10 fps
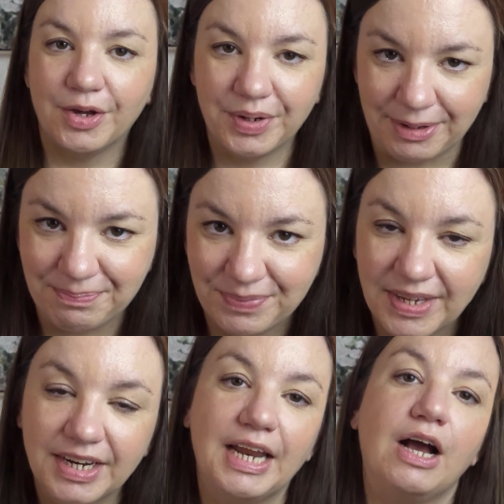Okay,
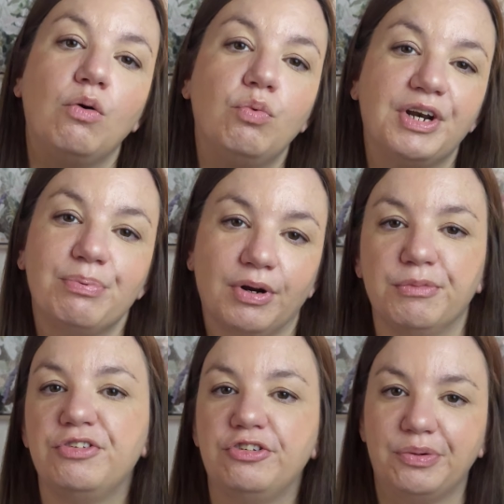now what I
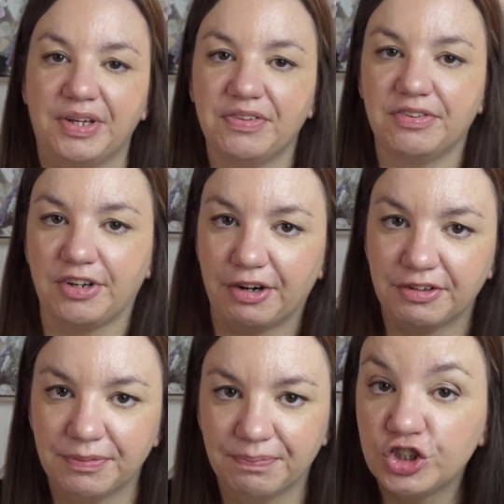promised you at the
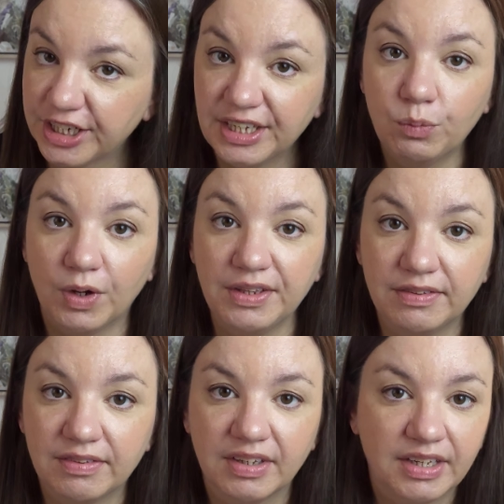start. Checking
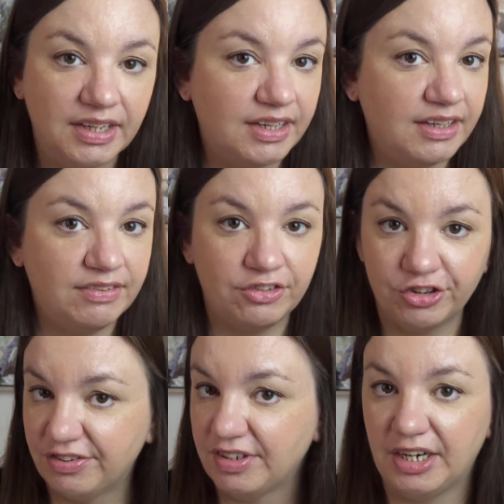once is
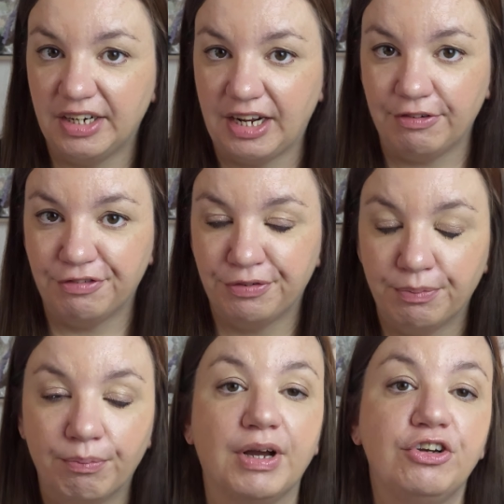just not enough.
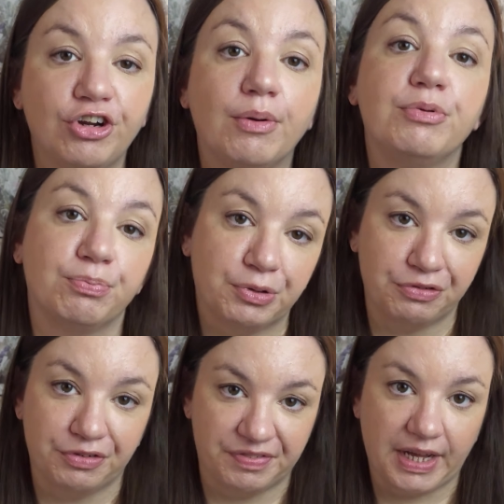My shop is
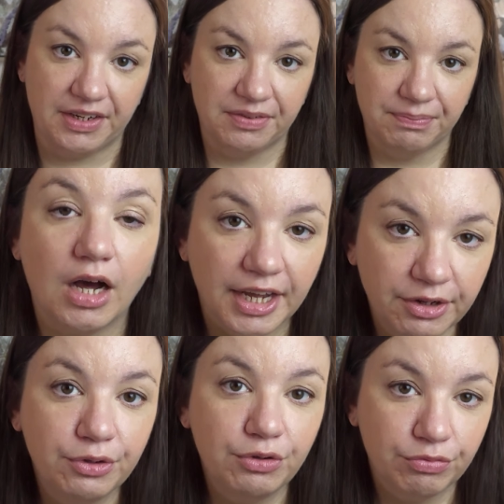proof of that. I
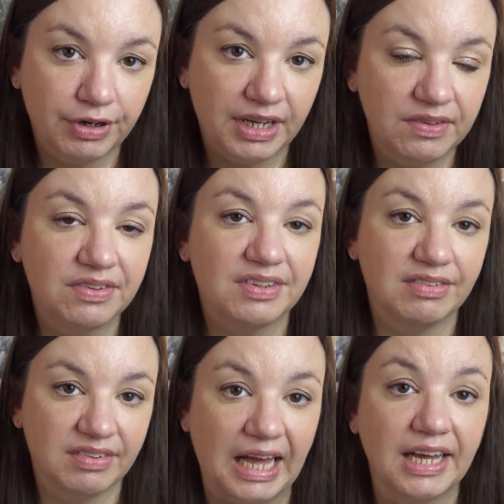could have ran this
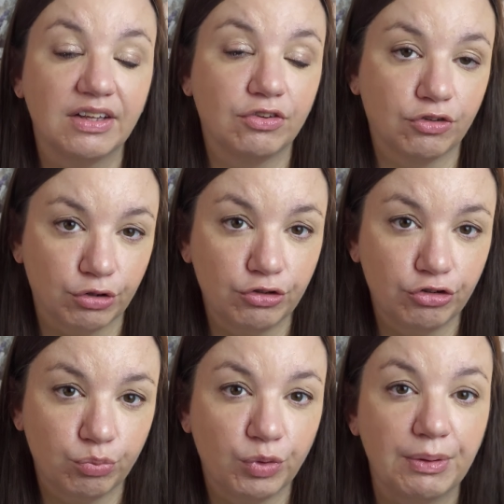exact
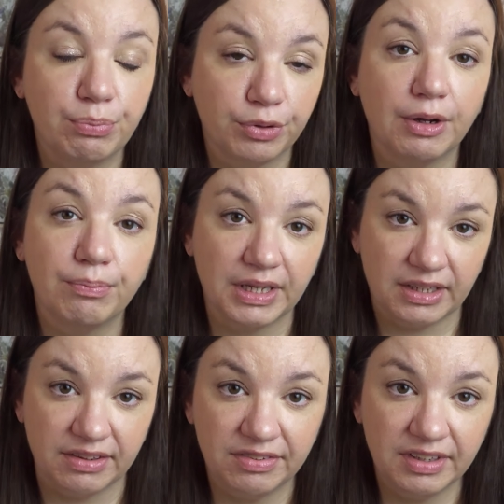search when I put up my
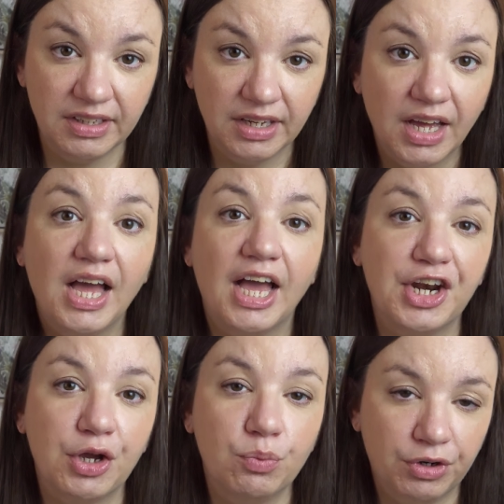listing,
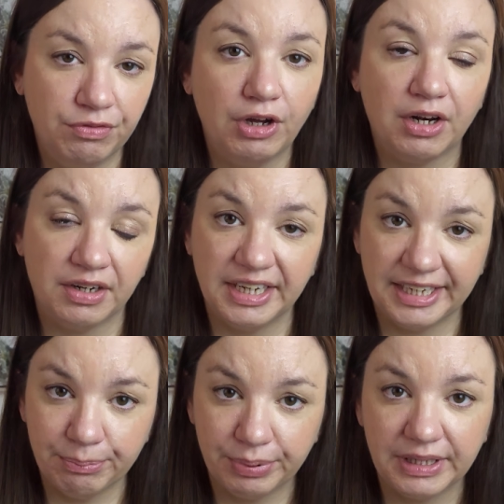and I would have gotten a
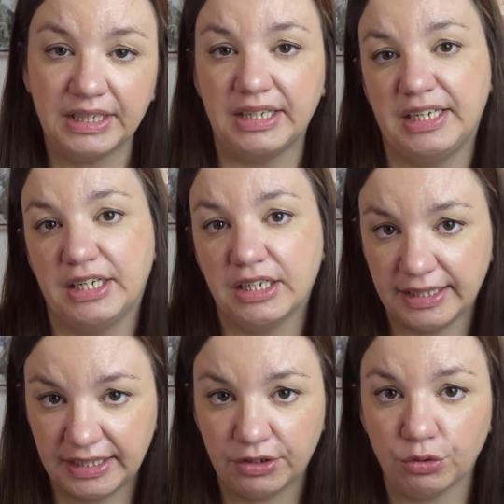completely
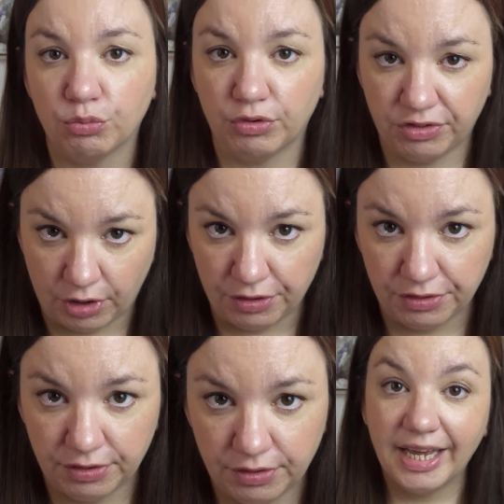clean
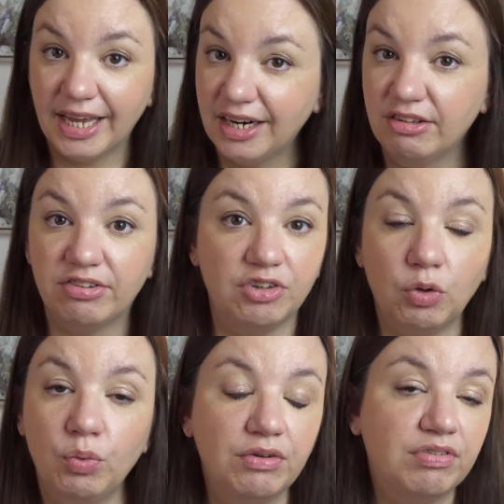result. And I
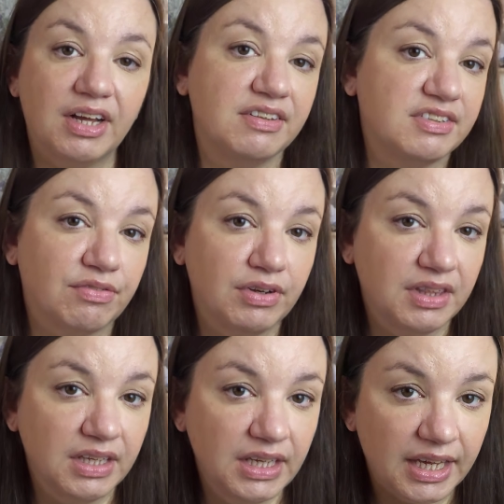still would have lost
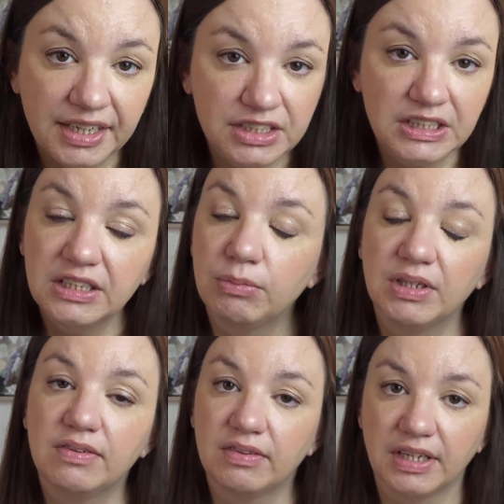everything 18
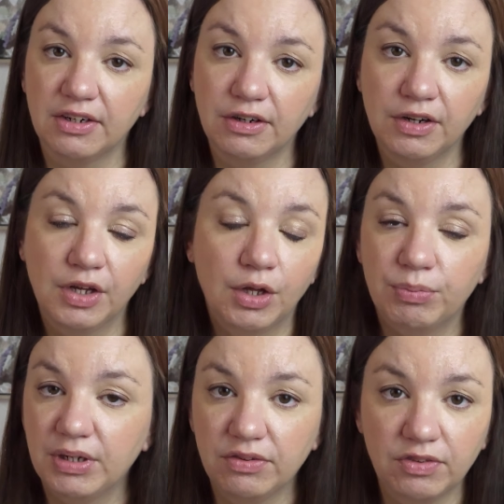months later
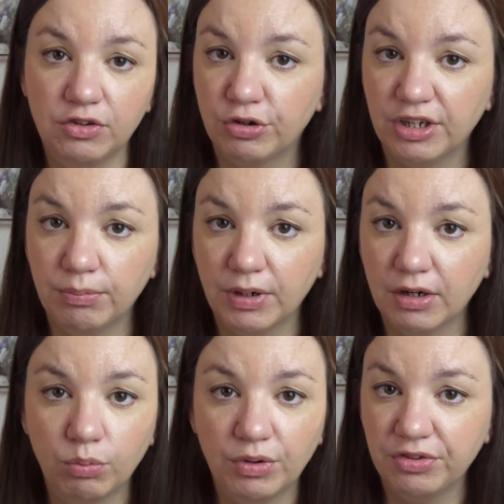because the
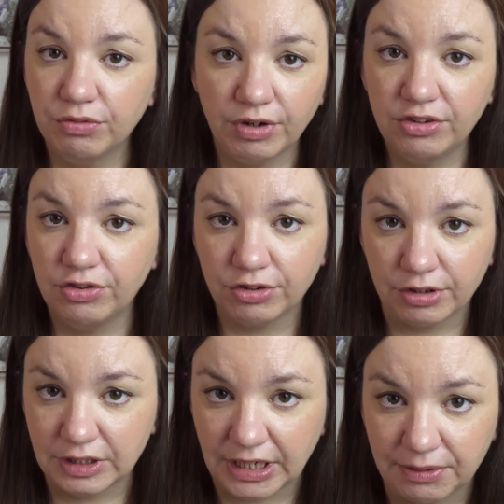trademark wasn't
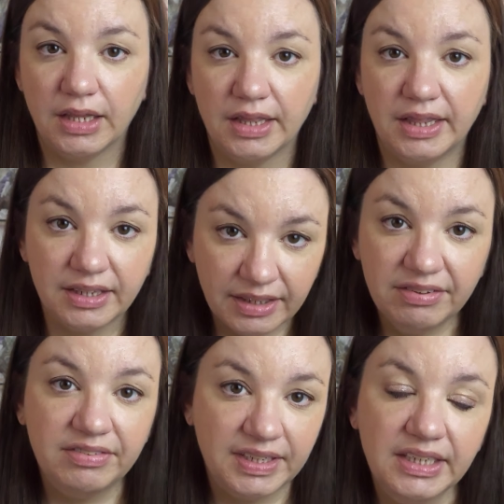registered yet. The
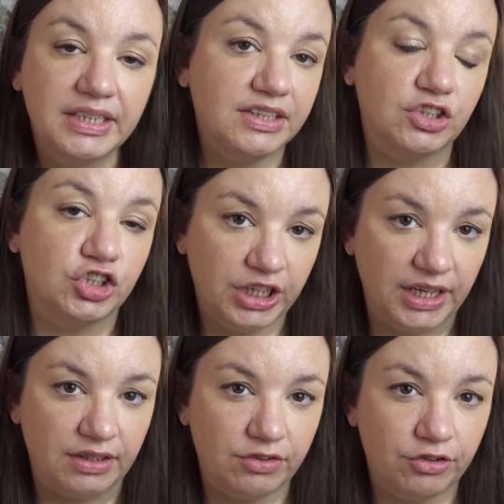listing didn't
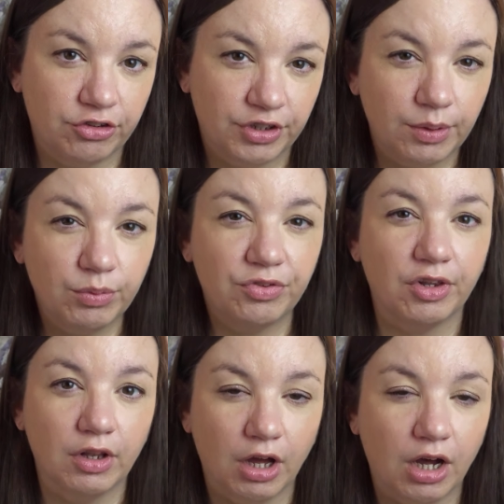change. It was the
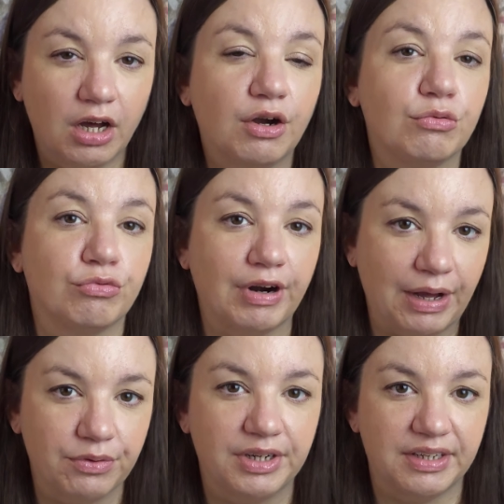law
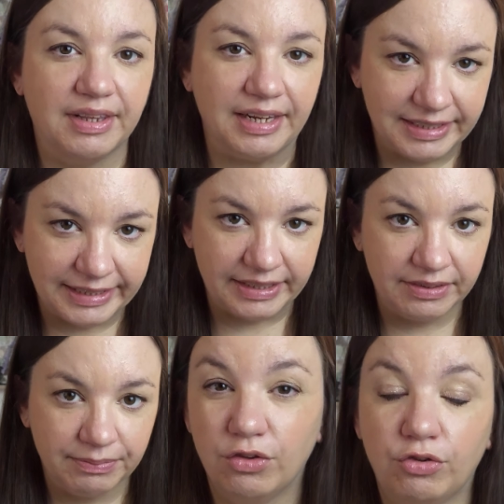around it that
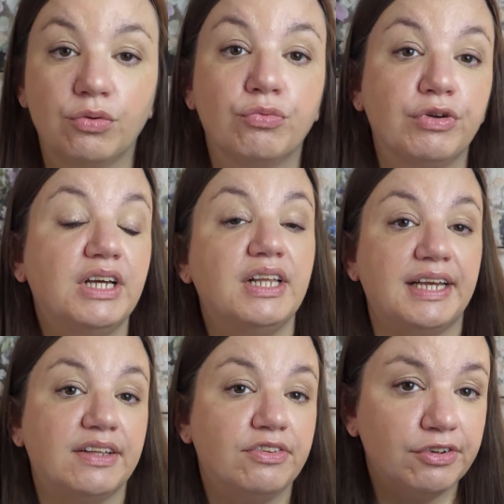did. So the real
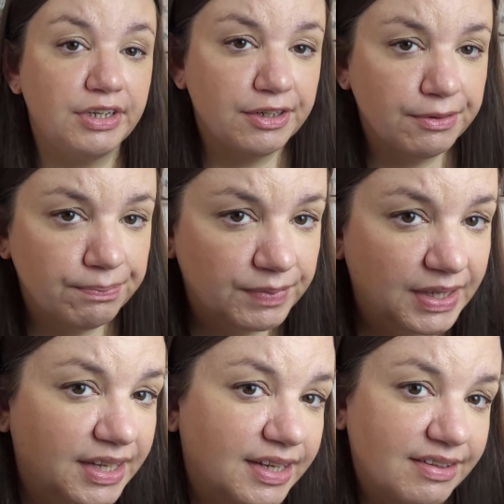answer here
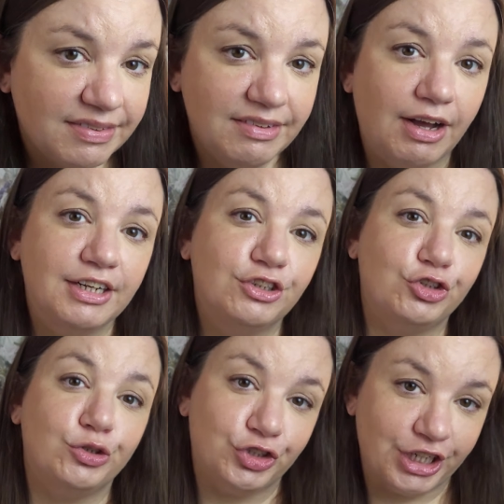is not
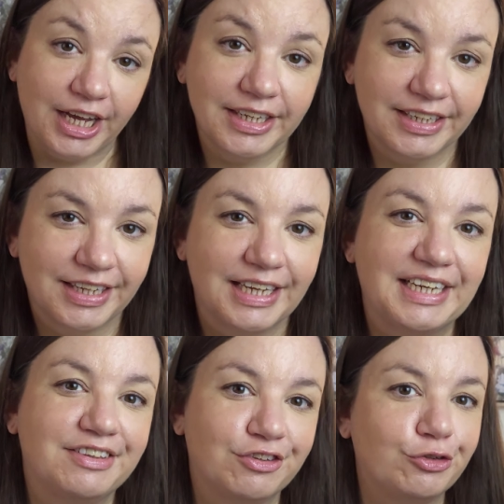to check,
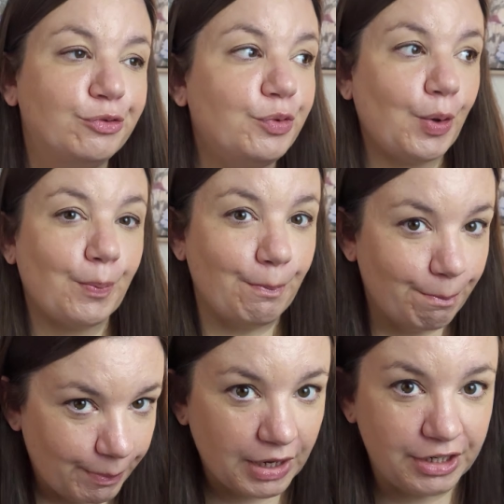it's to
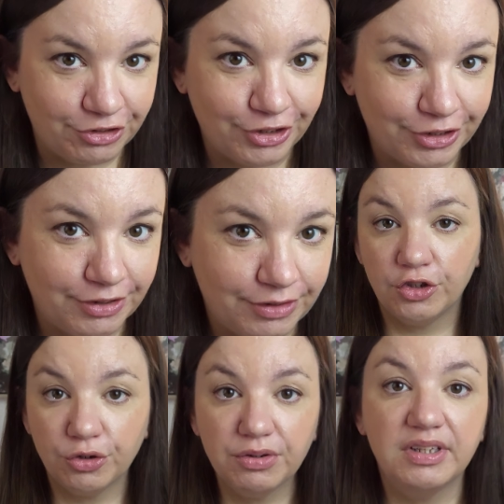monitor.
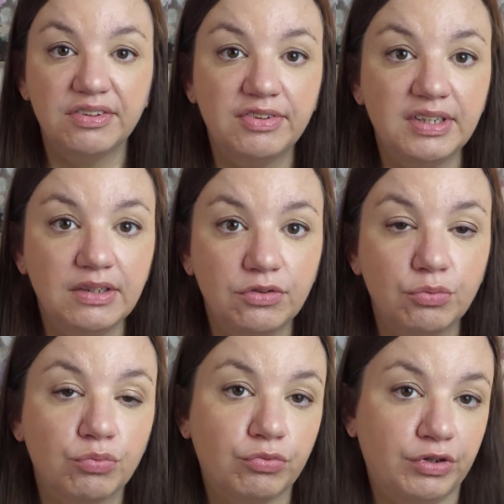Your listings
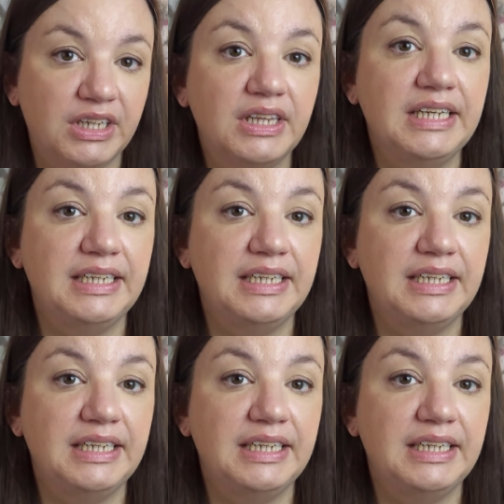really